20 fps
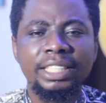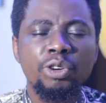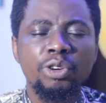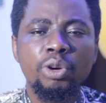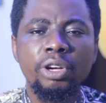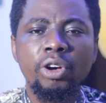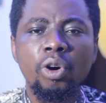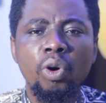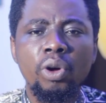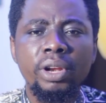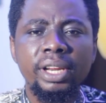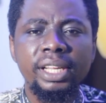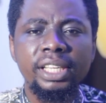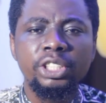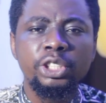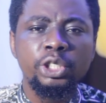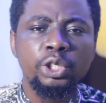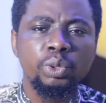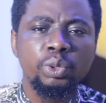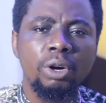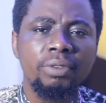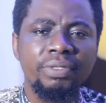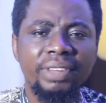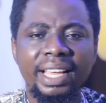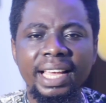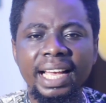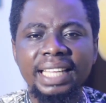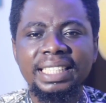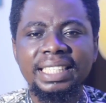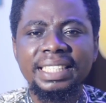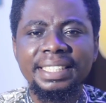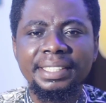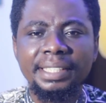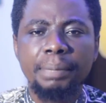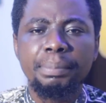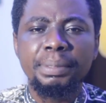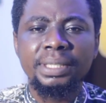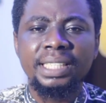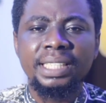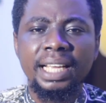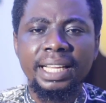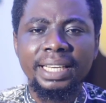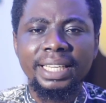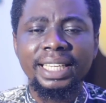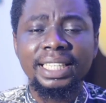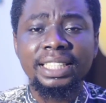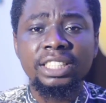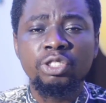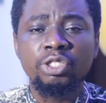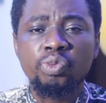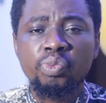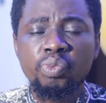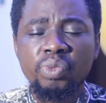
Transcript: the whole issue of getting debited is